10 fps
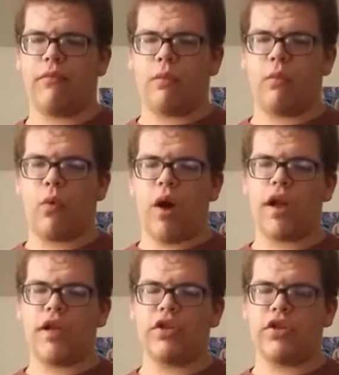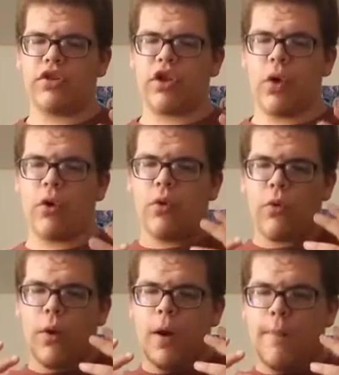why
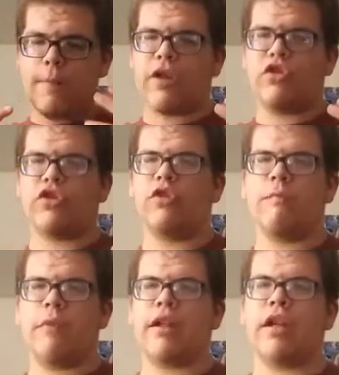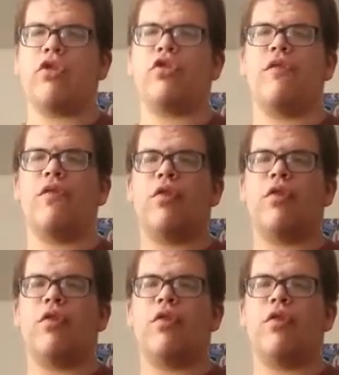show a major Superman character if you're